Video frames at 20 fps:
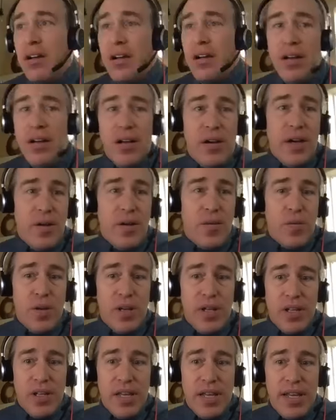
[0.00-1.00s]
All right,
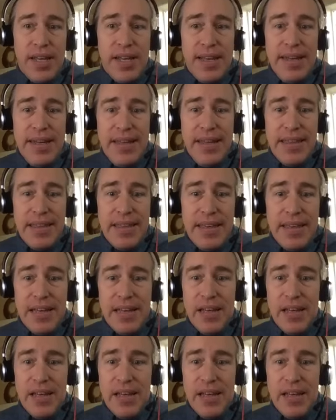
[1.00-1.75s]
well, anything